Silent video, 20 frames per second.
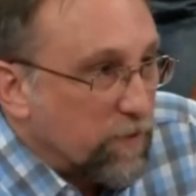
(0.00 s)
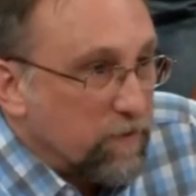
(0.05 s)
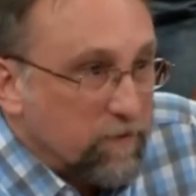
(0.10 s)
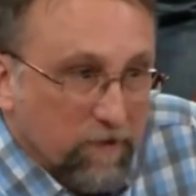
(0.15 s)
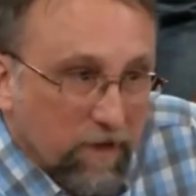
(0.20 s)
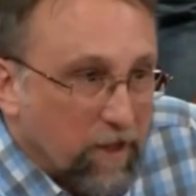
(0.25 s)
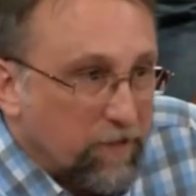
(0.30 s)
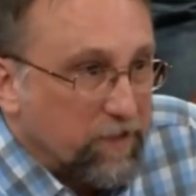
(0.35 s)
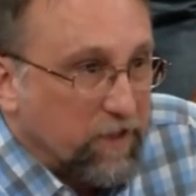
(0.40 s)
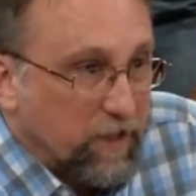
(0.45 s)

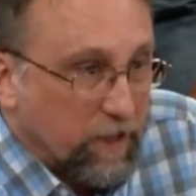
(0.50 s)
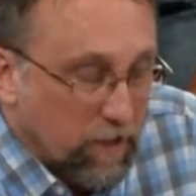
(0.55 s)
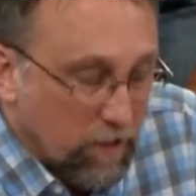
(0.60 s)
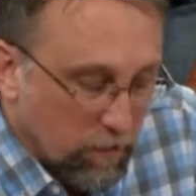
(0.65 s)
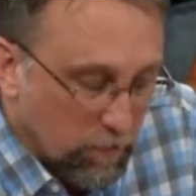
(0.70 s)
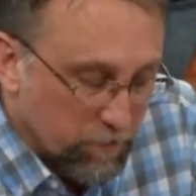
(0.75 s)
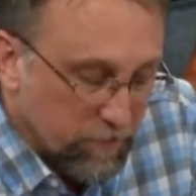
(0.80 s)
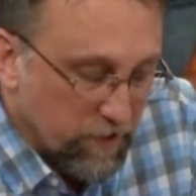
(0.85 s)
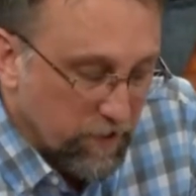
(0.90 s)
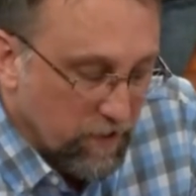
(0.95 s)
Nothing
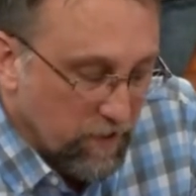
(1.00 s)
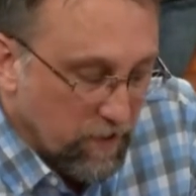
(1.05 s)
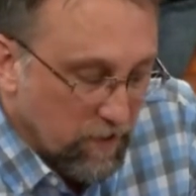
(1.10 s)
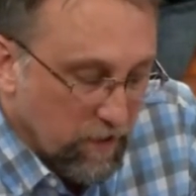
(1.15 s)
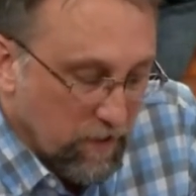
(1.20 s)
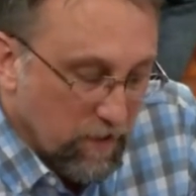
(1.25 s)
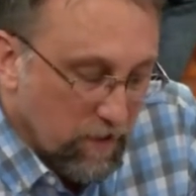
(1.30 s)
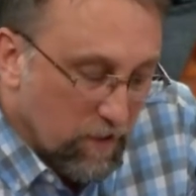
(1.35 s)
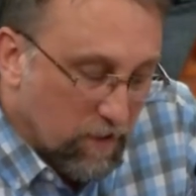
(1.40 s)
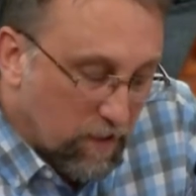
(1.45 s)
helped.
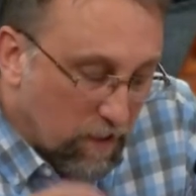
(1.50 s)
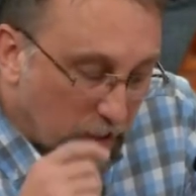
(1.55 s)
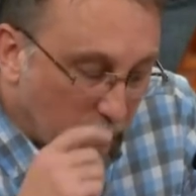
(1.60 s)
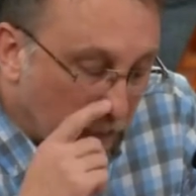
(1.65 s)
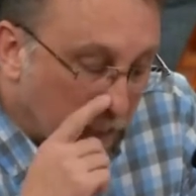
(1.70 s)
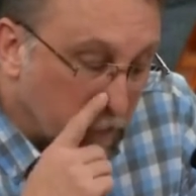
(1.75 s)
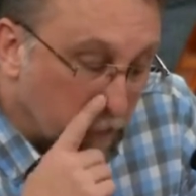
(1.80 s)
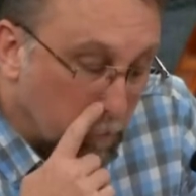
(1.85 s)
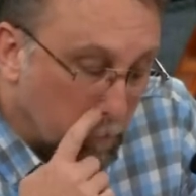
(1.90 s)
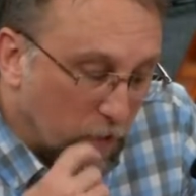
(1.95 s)

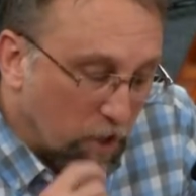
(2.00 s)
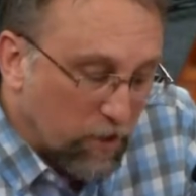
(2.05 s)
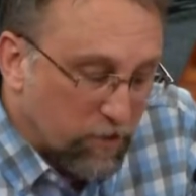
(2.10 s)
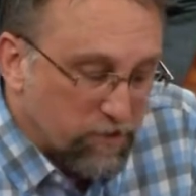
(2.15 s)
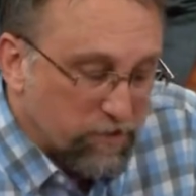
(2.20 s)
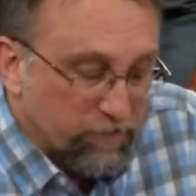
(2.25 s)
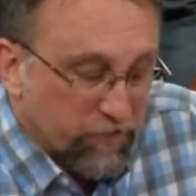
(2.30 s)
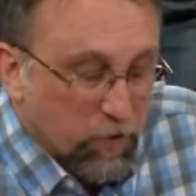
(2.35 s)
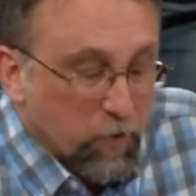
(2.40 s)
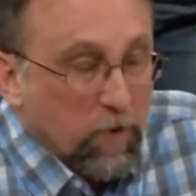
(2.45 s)
In March
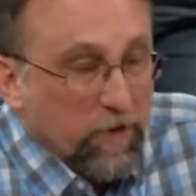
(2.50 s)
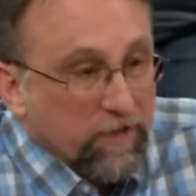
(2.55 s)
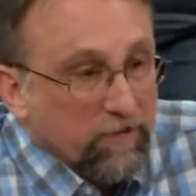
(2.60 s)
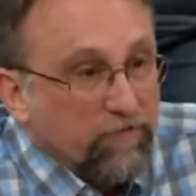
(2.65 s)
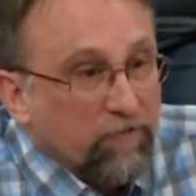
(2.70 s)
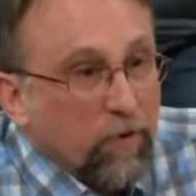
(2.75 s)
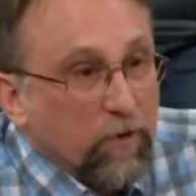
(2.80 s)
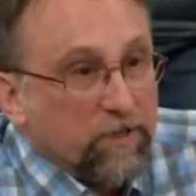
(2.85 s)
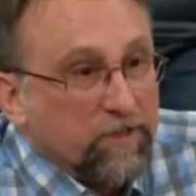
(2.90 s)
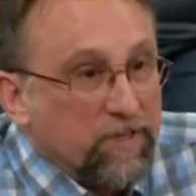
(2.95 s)
of
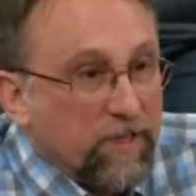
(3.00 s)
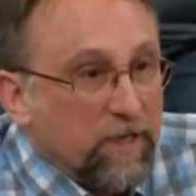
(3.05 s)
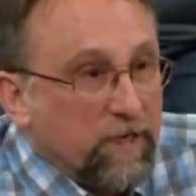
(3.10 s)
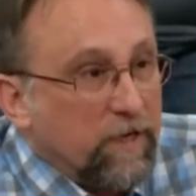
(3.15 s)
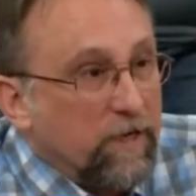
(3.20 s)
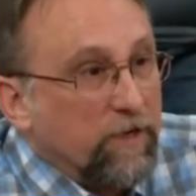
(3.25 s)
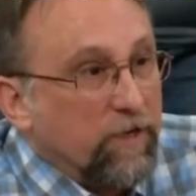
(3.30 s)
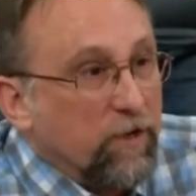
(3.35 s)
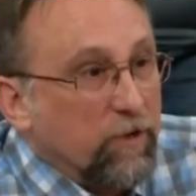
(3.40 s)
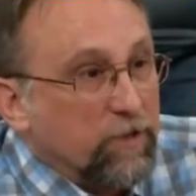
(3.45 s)
2014, I
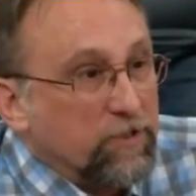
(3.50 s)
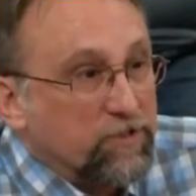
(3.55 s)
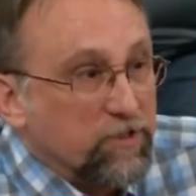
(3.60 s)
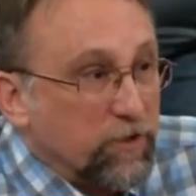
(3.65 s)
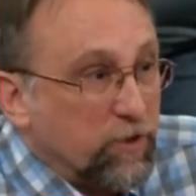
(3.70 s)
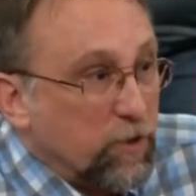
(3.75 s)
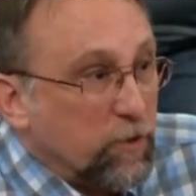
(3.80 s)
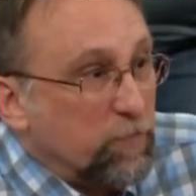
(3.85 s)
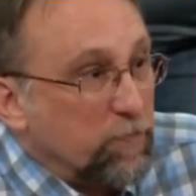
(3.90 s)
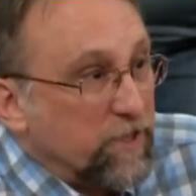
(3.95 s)
noticed a
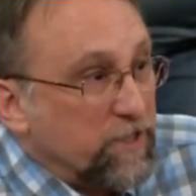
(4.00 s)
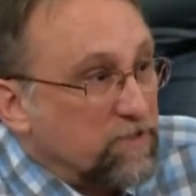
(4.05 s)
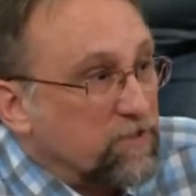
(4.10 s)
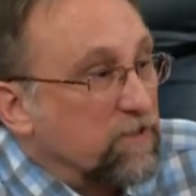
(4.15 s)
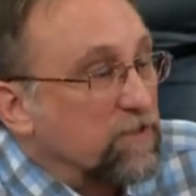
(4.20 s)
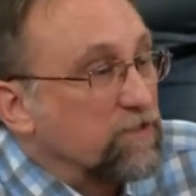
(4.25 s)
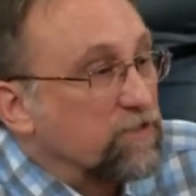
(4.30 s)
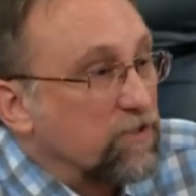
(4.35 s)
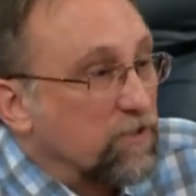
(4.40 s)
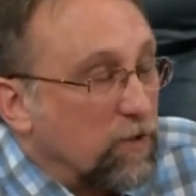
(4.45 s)
new
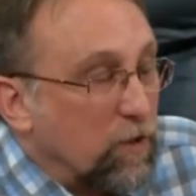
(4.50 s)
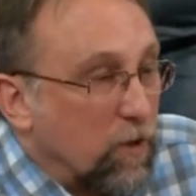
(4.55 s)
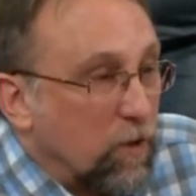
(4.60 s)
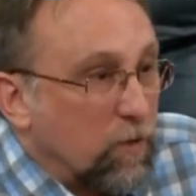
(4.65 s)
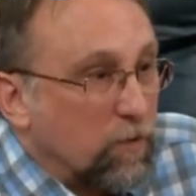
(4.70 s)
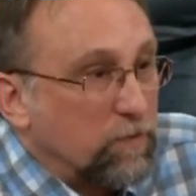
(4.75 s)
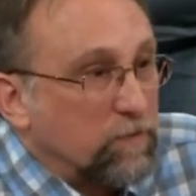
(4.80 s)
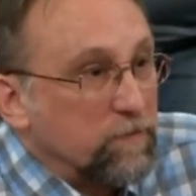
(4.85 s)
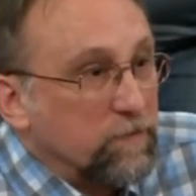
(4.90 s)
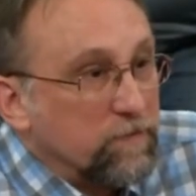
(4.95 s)
business in
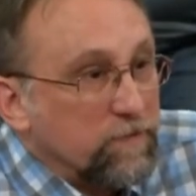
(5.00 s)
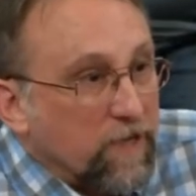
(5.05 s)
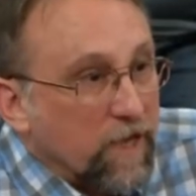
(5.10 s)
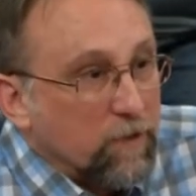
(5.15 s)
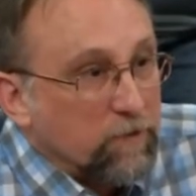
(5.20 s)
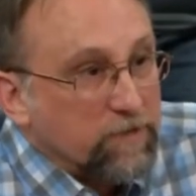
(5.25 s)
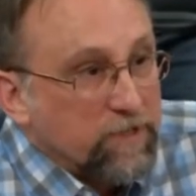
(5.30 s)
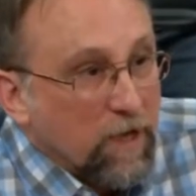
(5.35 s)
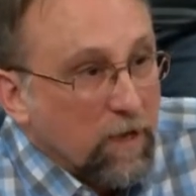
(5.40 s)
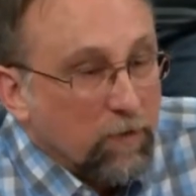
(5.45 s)
Houghton,
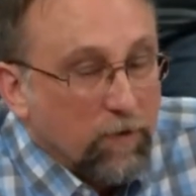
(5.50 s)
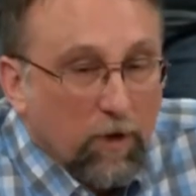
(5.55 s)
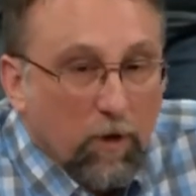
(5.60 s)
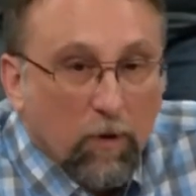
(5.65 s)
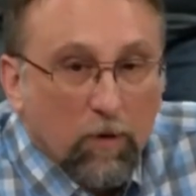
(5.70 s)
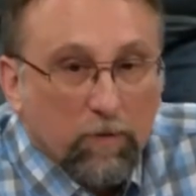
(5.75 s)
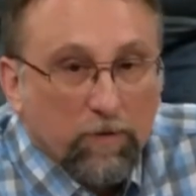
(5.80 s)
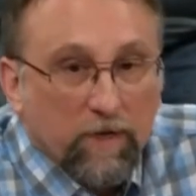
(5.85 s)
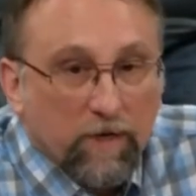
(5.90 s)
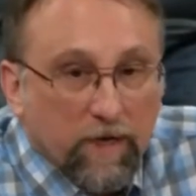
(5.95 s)
downtown
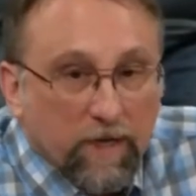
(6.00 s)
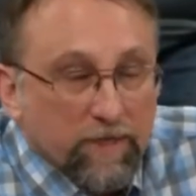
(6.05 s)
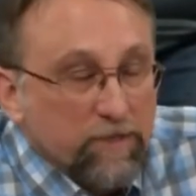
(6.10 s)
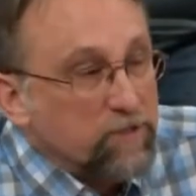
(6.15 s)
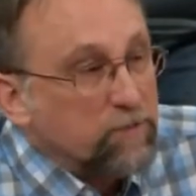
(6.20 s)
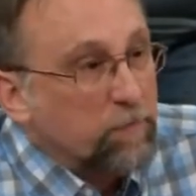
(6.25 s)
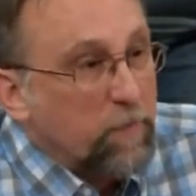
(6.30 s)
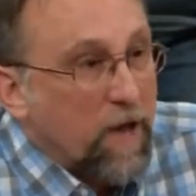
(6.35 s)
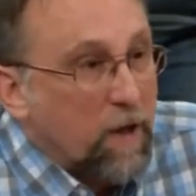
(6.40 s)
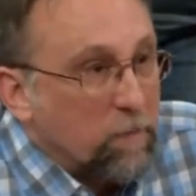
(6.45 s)
Houghton, and I
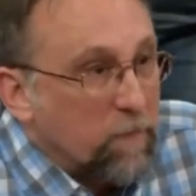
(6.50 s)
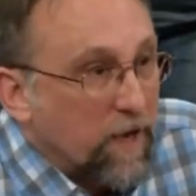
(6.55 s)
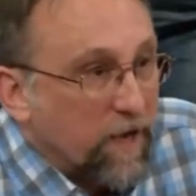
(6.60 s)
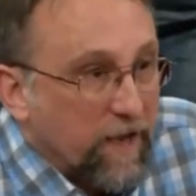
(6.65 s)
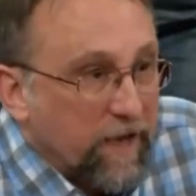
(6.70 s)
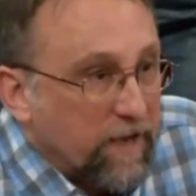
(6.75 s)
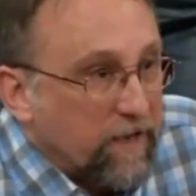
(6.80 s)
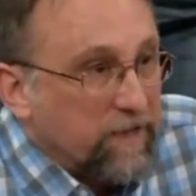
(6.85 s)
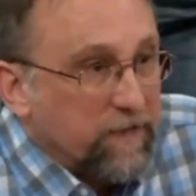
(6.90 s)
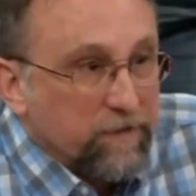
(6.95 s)
just popped my
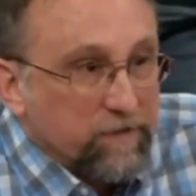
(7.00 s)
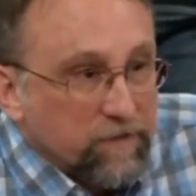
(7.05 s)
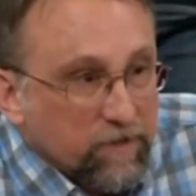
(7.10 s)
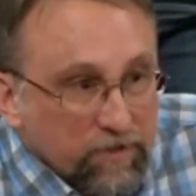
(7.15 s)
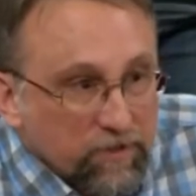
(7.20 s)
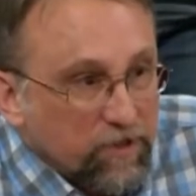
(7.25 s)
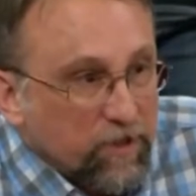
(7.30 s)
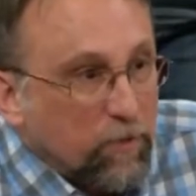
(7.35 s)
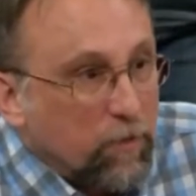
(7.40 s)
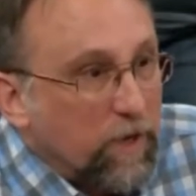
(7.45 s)
head in to
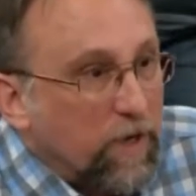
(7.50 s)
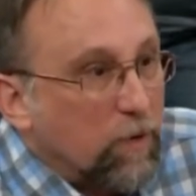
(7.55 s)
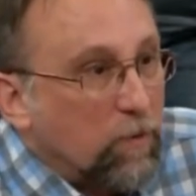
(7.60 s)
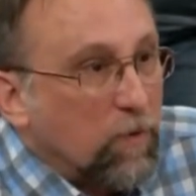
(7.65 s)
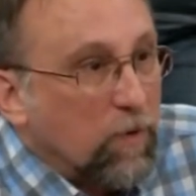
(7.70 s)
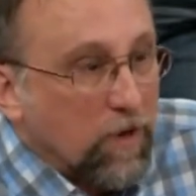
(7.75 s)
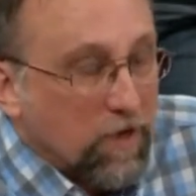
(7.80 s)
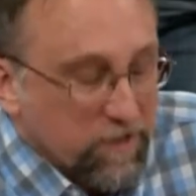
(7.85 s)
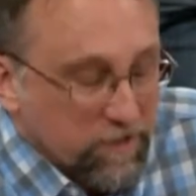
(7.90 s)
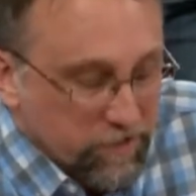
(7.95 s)
see what it
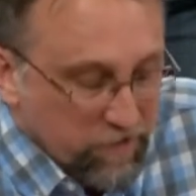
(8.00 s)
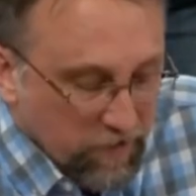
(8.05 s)
was.